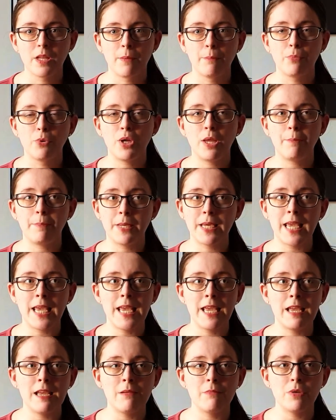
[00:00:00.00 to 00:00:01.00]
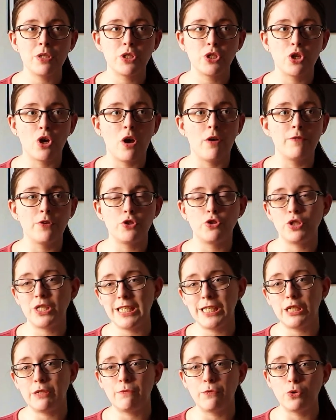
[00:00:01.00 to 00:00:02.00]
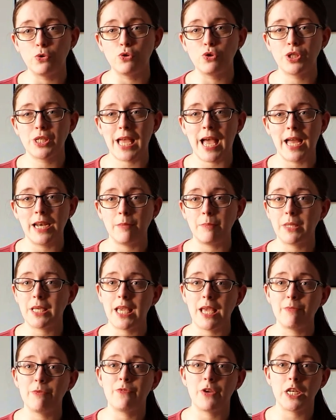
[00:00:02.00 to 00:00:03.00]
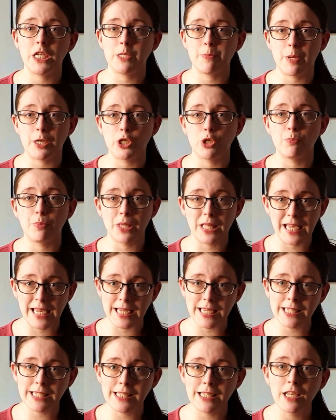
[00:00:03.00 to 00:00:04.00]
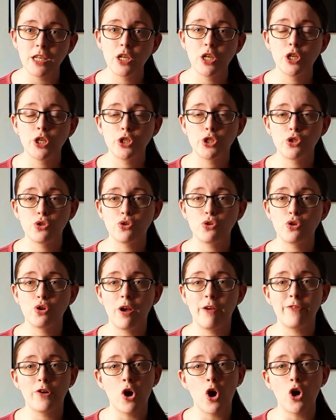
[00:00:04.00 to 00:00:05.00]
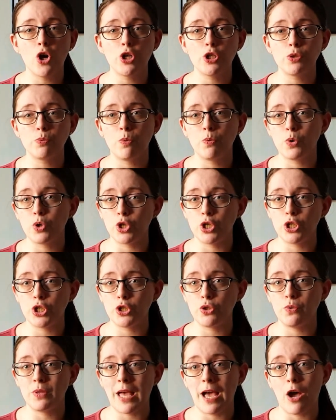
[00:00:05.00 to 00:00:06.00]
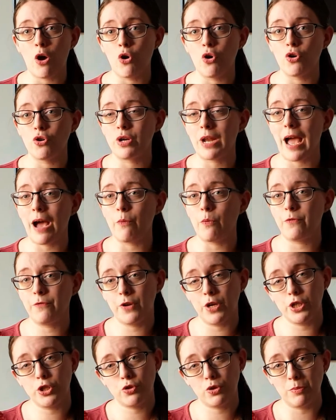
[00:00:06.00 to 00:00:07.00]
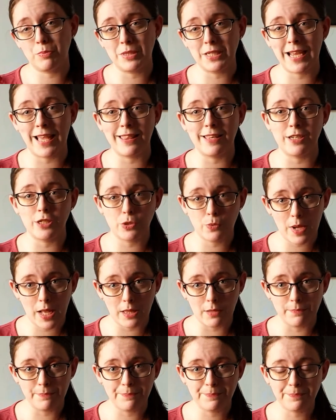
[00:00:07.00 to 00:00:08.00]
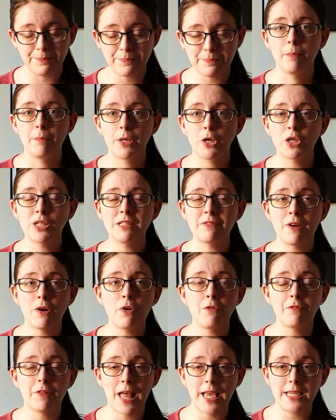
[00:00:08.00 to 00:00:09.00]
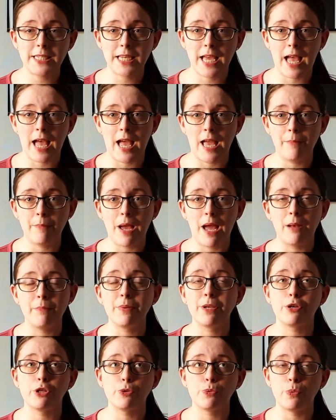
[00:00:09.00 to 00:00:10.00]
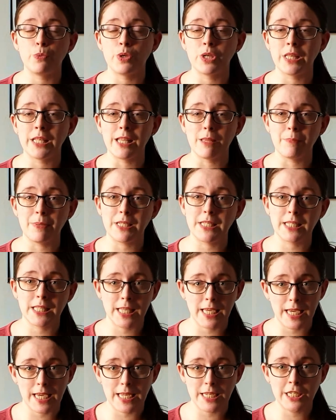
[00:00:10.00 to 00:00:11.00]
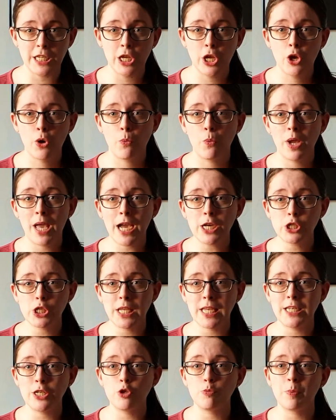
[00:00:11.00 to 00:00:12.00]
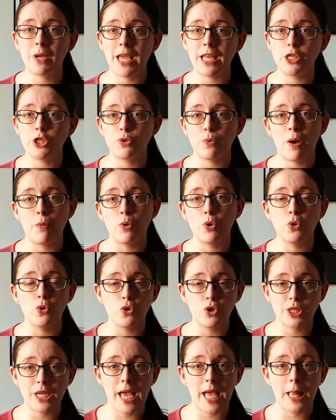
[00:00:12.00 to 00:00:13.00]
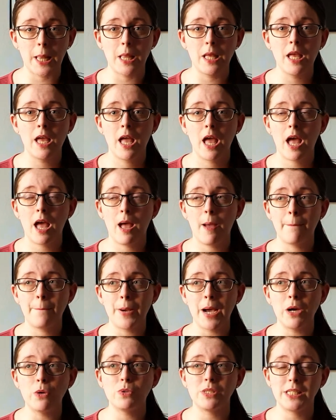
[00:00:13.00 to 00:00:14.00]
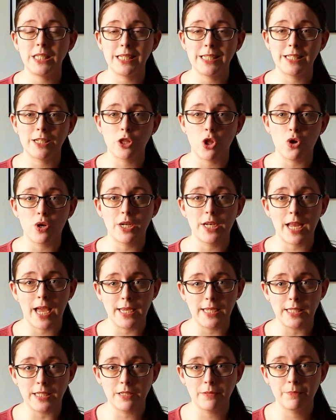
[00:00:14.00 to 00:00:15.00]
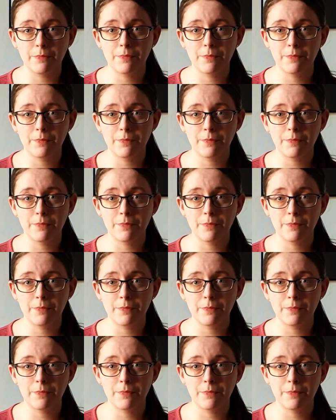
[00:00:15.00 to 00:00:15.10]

But it became sort of a tradition for us and it became a very special place. So of course we were going to do that on our first trip together as well. Because of our flight time and because we were a little bit delayed, we actually ended up getting to our hotel at about 6 o'clock at night.